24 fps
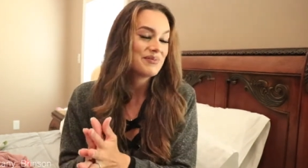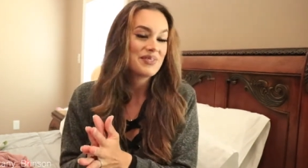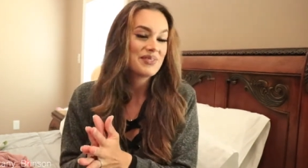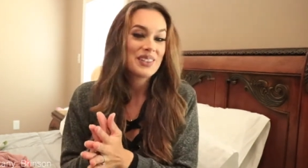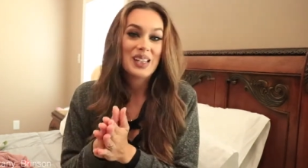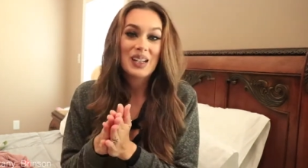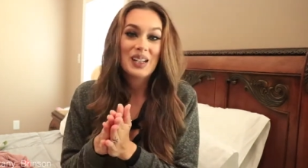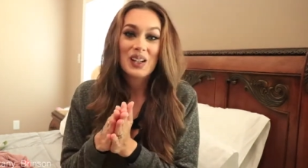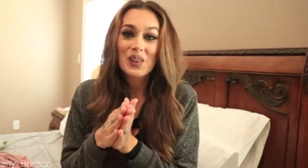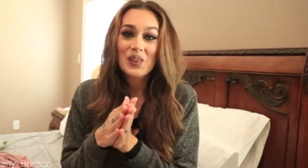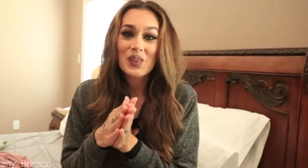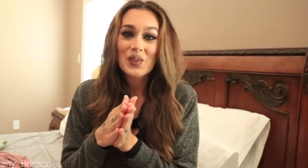
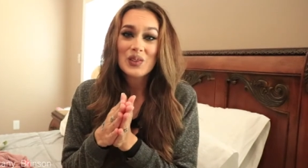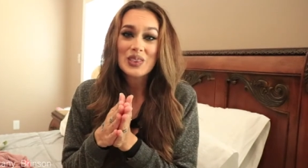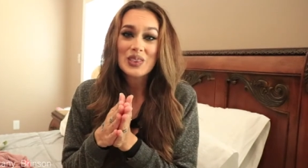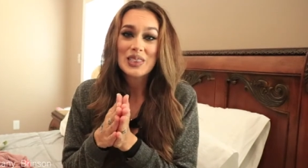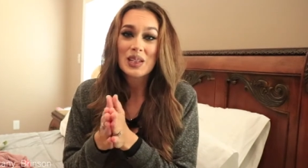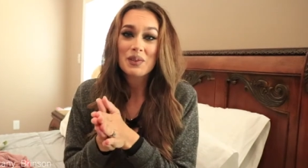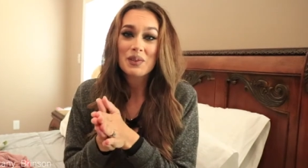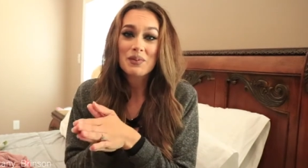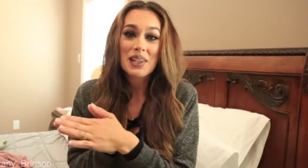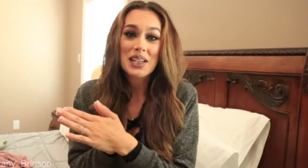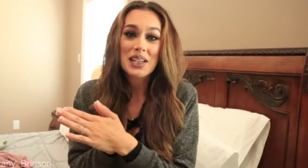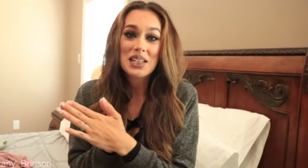you know,
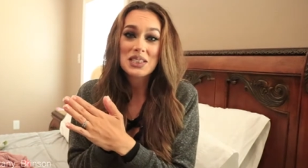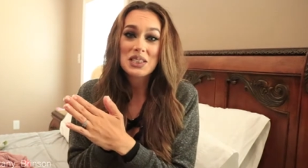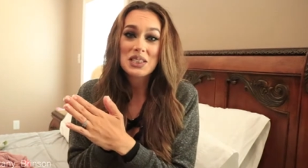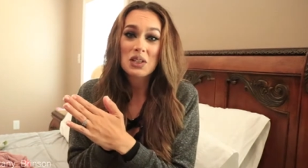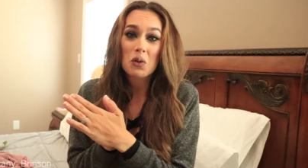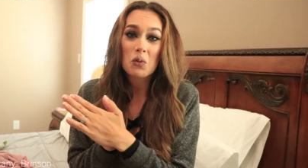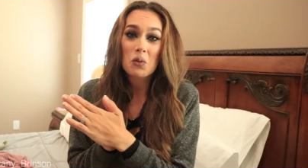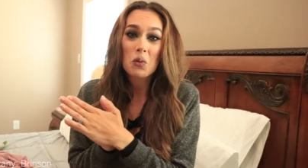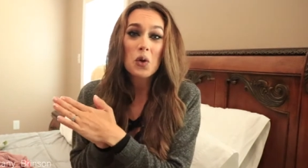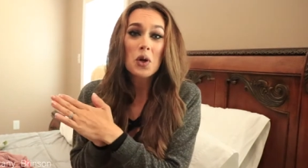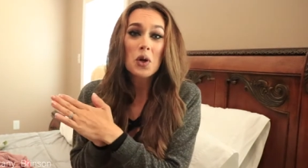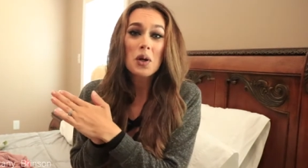some days are
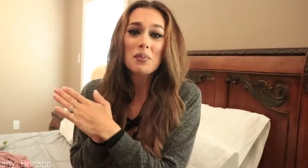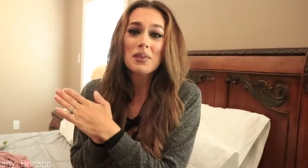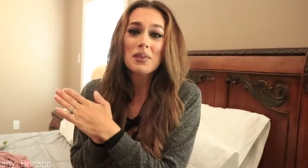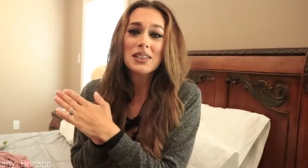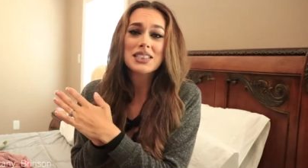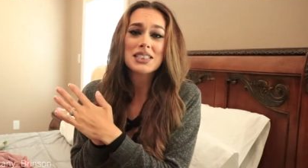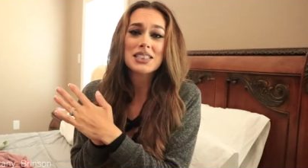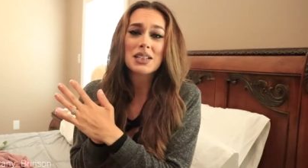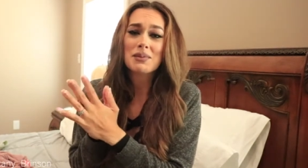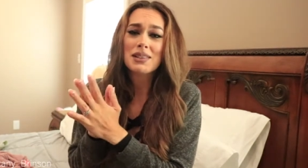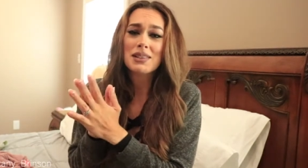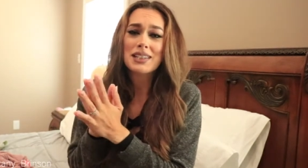warm and
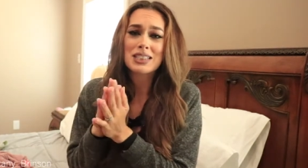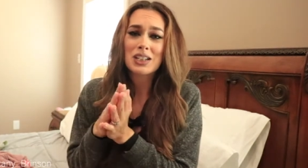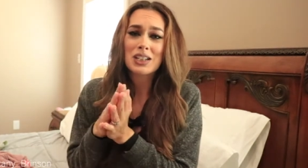some days